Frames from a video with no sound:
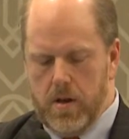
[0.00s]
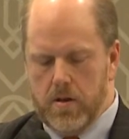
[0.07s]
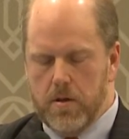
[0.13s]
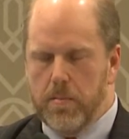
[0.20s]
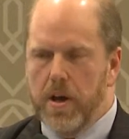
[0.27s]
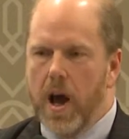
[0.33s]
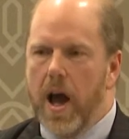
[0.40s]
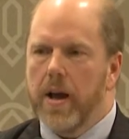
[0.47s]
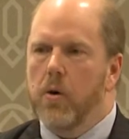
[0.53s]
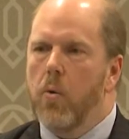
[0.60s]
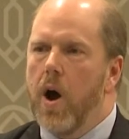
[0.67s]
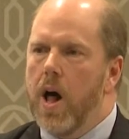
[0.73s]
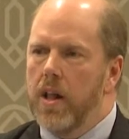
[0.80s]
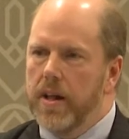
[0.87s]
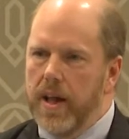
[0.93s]
To be high
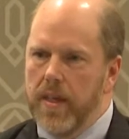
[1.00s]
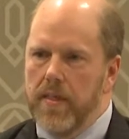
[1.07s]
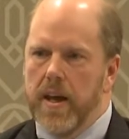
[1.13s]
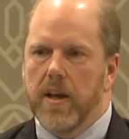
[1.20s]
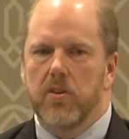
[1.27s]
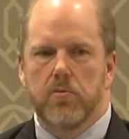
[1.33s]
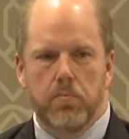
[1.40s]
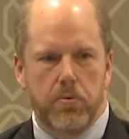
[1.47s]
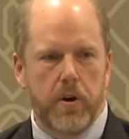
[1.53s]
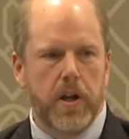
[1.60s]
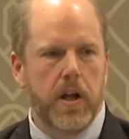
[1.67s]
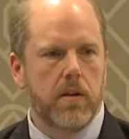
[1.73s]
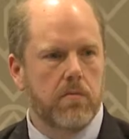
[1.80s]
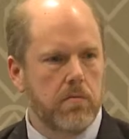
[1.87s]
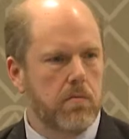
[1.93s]
quality, I think, is
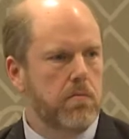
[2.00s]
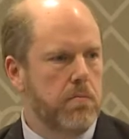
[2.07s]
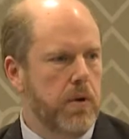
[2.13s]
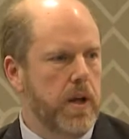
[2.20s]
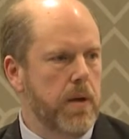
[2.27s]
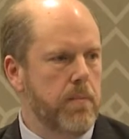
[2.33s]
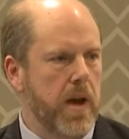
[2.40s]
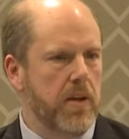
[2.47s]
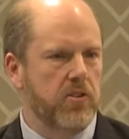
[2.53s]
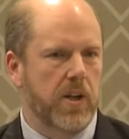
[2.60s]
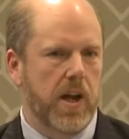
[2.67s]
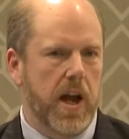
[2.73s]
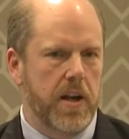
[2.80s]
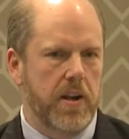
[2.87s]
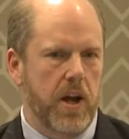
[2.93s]
pretty, pretty
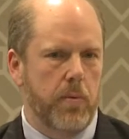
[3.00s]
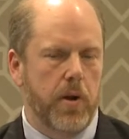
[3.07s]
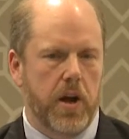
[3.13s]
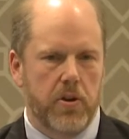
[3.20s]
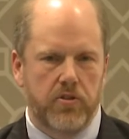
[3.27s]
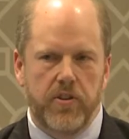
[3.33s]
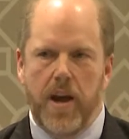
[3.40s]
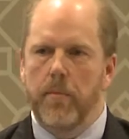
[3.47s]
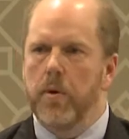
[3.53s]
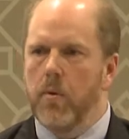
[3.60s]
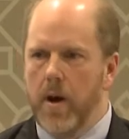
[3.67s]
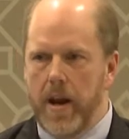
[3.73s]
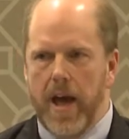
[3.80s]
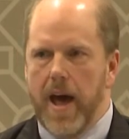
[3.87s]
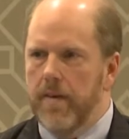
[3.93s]
basic idea we understand. We
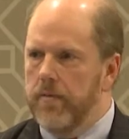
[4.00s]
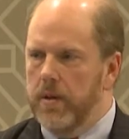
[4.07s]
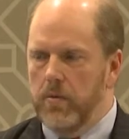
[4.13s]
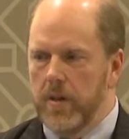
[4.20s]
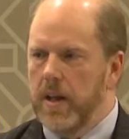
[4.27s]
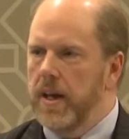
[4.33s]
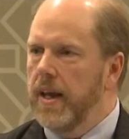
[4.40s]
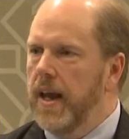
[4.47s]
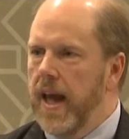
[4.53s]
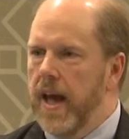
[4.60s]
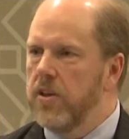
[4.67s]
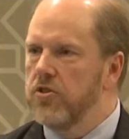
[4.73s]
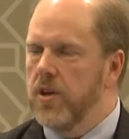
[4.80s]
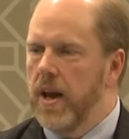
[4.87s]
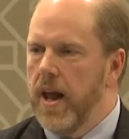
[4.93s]
want to have the leading
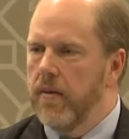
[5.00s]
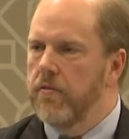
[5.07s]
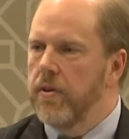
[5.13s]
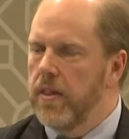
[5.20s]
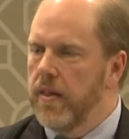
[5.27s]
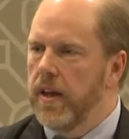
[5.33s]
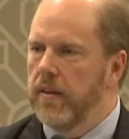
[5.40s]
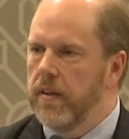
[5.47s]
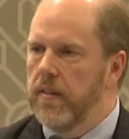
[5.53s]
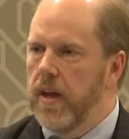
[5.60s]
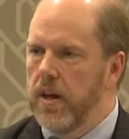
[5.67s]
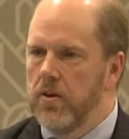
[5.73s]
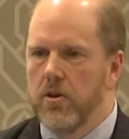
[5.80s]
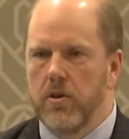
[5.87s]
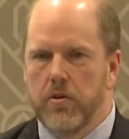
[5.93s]
edge on everything that
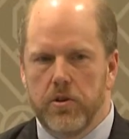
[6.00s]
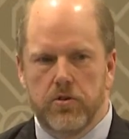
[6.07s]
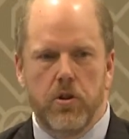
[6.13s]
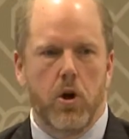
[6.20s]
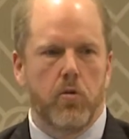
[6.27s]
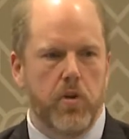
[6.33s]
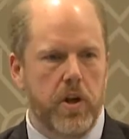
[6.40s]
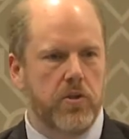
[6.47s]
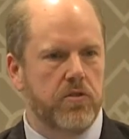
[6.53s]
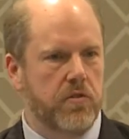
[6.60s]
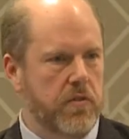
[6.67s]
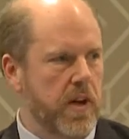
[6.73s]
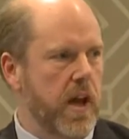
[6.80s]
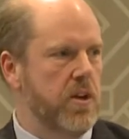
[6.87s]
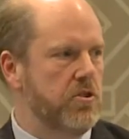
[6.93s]
they do. There's no reason
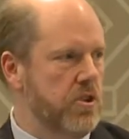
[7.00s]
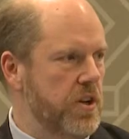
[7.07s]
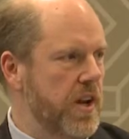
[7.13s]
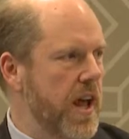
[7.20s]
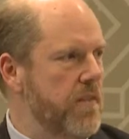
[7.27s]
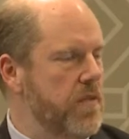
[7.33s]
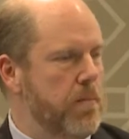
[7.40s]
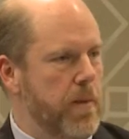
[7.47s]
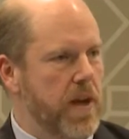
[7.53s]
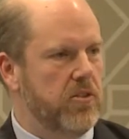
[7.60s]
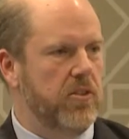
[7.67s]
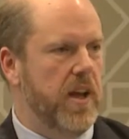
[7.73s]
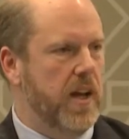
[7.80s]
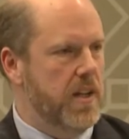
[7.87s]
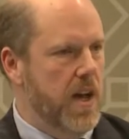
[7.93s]
VA shouldn't have the
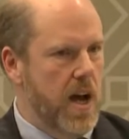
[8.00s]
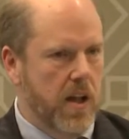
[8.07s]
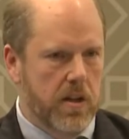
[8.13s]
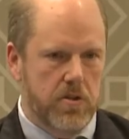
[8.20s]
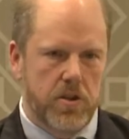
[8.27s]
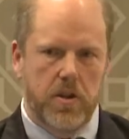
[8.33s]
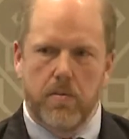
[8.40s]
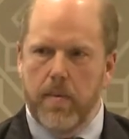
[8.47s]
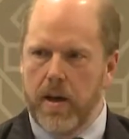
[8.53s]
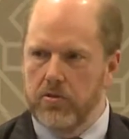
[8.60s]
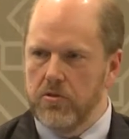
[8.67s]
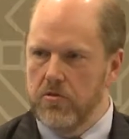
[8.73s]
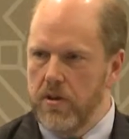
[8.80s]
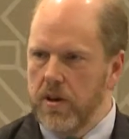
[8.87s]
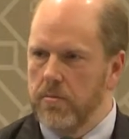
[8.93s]
best technology, the
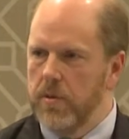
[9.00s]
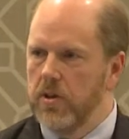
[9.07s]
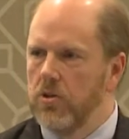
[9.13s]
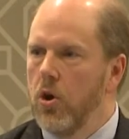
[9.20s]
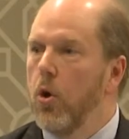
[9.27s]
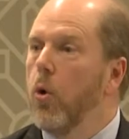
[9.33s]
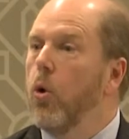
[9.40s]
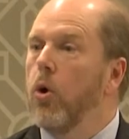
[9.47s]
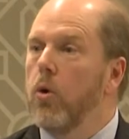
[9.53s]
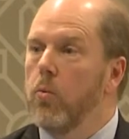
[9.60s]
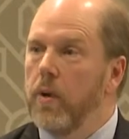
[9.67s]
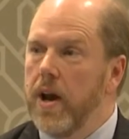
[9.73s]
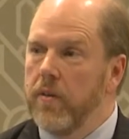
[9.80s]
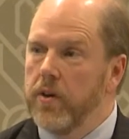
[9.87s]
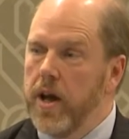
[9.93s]
best treatments, or
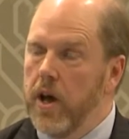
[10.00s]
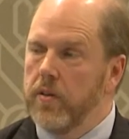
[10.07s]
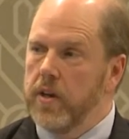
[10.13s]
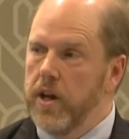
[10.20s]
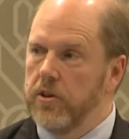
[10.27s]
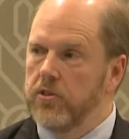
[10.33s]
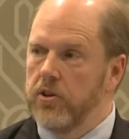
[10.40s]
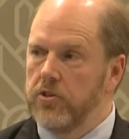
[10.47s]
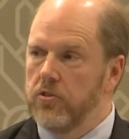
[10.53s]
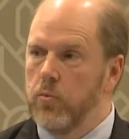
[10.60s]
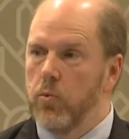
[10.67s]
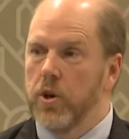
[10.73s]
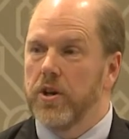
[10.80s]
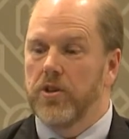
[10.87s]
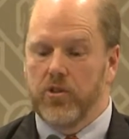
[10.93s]
whatever healthcare system
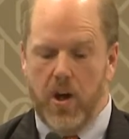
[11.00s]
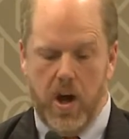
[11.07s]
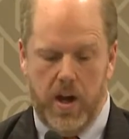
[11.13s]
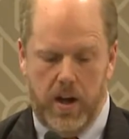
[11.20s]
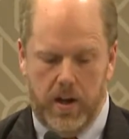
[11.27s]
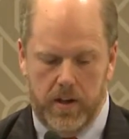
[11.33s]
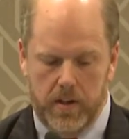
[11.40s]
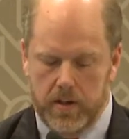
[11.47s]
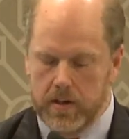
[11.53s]
we're designing.